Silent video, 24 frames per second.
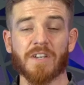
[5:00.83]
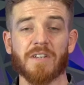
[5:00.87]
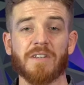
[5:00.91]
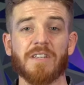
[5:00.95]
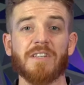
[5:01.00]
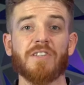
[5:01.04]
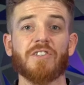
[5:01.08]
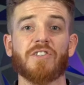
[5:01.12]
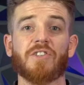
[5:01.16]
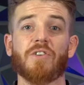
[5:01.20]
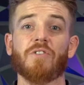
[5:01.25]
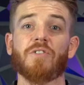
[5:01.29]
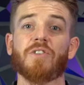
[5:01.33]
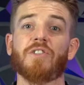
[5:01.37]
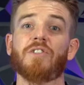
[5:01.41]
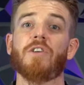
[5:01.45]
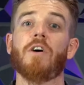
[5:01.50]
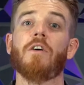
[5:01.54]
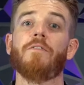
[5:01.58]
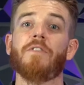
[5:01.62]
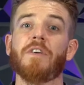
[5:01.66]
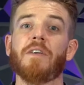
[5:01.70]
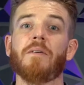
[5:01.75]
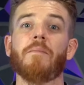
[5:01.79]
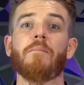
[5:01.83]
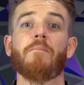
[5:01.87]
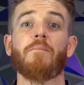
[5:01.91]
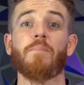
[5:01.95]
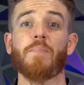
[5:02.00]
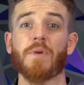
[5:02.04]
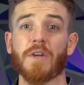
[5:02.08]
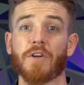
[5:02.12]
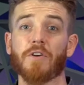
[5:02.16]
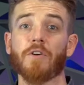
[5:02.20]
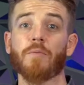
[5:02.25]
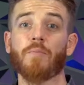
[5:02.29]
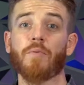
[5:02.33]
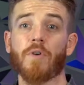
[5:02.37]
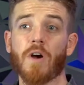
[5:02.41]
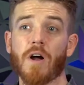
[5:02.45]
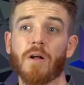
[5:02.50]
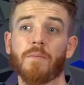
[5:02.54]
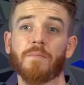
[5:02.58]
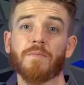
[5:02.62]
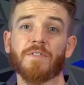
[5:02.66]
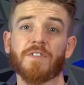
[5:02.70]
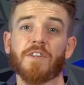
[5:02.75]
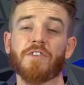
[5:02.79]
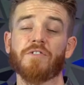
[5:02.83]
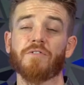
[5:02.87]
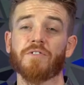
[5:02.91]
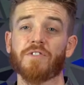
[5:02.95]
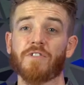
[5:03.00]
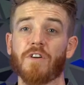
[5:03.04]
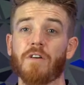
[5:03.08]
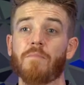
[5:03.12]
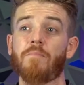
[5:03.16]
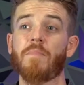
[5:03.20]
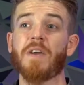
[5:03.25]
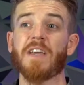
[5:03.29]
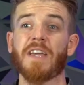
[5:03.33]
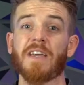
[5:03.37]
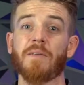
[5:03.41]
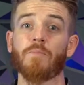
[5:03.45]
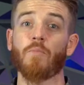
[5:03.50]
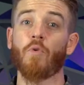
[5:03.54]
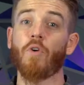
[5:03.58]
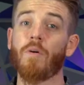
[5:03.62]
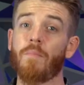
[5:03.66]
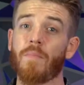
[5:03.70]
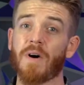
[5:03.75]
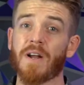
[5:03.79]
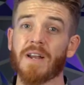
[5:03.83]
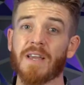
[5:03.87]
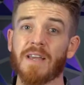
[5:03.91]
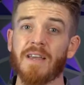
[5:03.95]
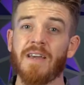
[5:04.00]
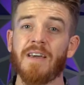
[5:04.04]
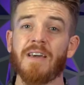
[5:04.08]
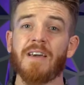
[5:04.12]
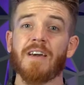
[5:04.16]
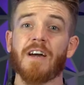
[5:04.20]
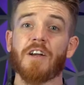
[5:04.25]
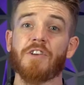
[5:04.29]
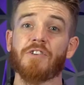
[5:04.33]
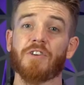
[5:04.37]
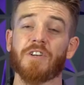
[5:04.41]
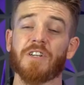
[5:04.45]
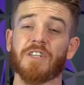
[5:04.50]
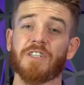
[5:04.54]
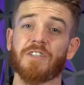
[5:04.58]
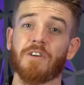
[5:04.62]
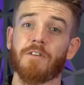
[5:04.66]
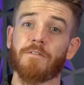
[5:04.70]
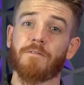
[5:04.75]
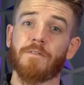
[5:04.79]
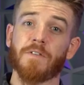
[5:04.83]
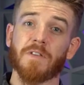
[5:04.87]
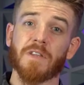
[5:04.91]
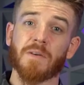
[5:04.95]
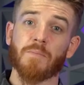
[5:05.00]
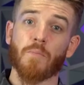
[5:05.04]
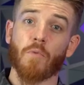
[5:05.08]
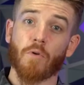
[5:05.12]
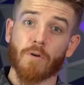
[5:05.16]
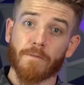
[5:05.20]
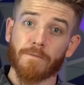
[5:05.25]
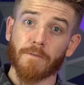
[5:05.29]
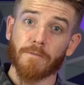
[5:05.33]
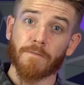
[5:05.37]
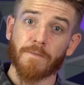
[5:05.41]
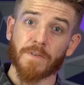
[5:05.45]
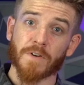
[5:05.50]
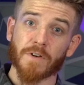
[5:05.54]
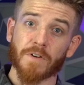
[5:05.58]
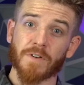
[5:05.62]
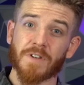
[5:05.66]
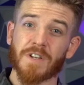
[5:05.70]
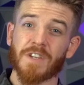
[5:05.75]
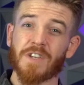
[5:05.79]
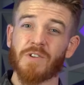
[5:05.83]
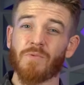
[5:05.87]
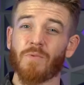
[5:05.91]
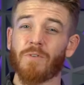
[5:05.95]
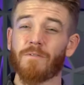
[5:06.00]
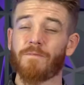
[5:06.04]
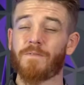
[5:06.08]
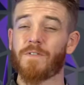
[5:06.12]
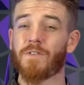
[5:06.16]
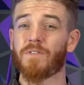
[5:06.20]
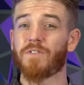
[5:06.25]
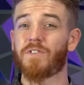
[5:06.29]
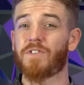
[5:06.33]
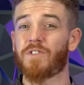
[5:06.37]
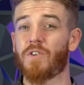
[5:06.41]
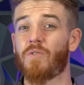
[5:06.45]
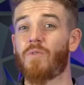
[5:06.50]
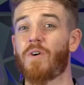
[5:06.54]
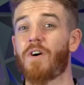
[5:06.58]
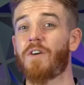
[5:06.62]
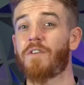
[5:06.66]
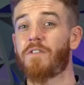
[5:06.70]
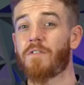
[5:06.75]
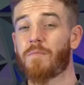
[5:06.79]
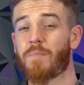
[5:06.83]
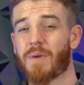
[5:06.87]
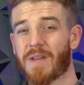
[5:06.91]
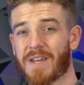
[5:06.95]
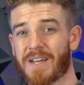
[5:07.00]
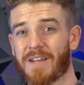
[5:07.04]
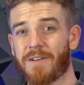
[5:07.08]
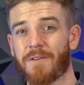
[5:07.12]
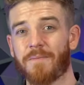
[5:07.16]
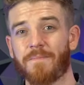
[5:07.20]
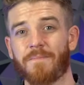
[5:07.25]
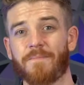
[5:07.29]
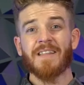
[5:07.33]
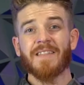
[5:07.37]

You need to start solving bigger problems and you'll start making more money and you're going to start feeling more fulfilled and you won't feel so underpaid.